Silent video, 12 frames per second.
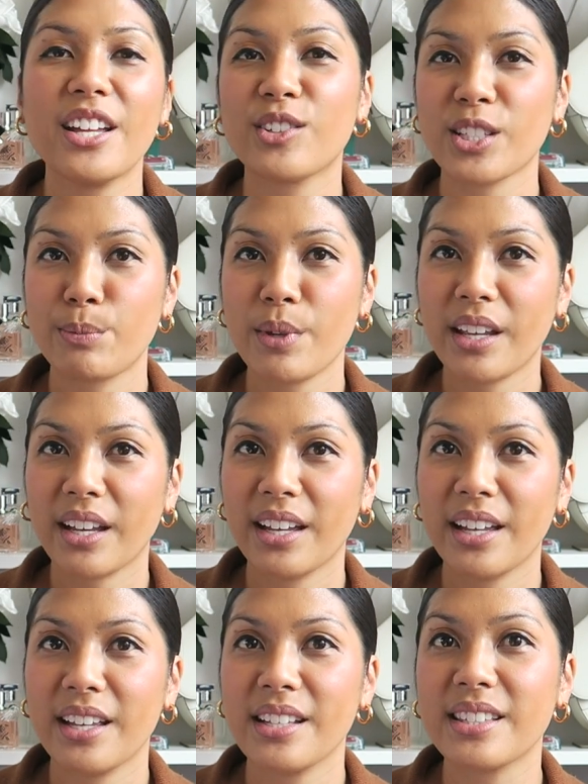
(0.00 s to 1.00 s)
just
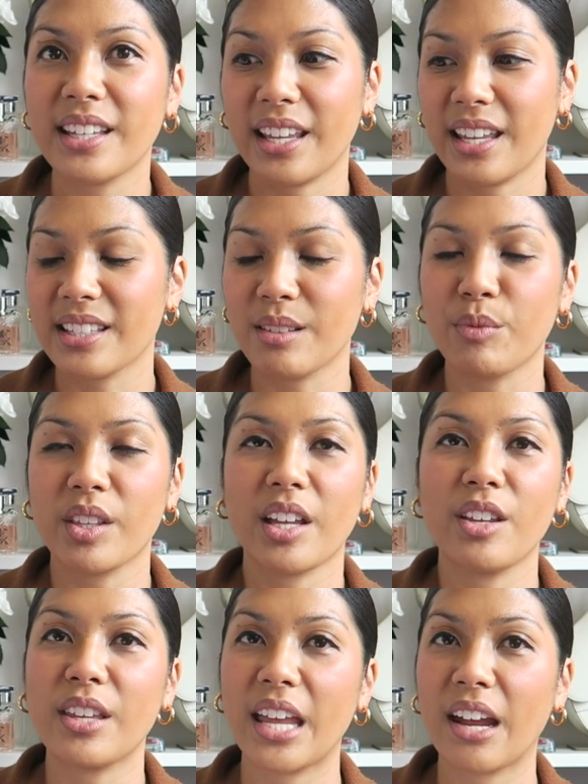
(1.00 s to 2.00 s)
because it is something
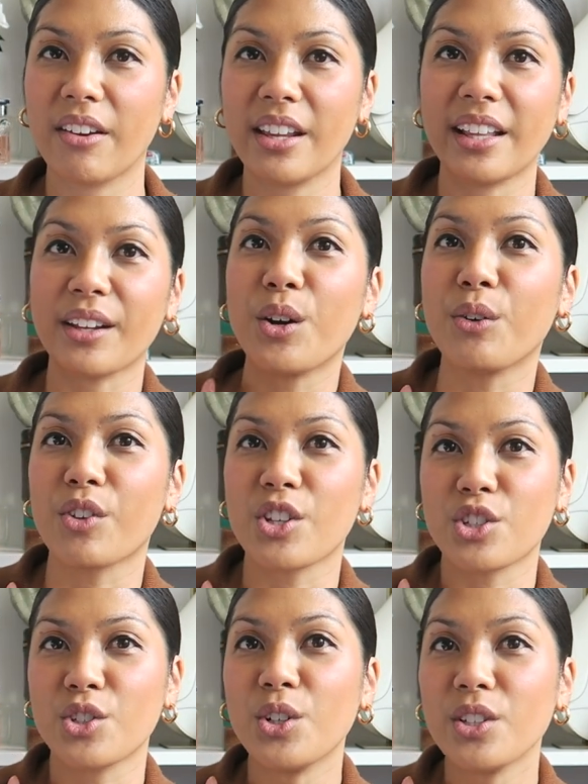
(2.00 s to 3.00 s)
that you carry like over the
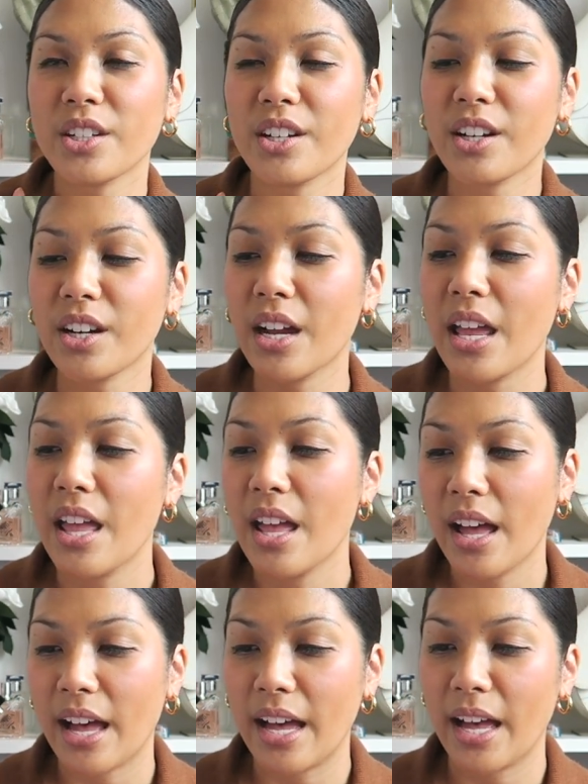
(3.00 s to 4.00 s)
shoulder
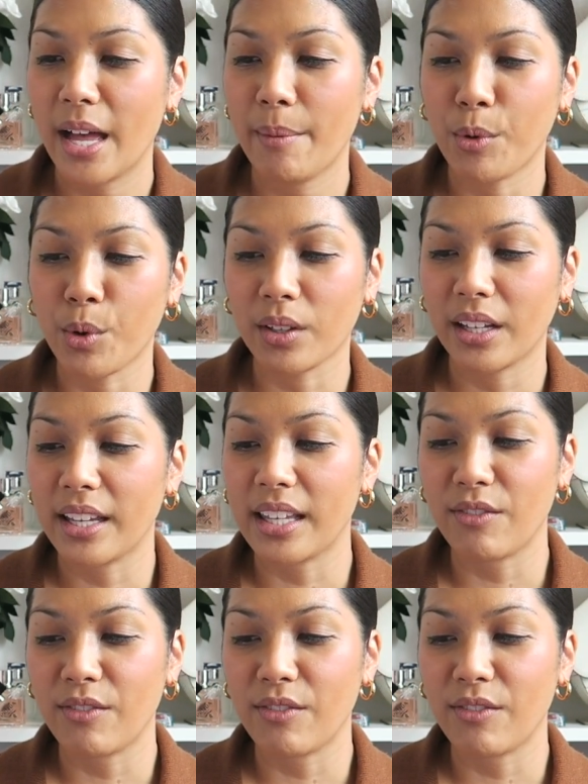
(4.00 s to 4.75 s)
um, or like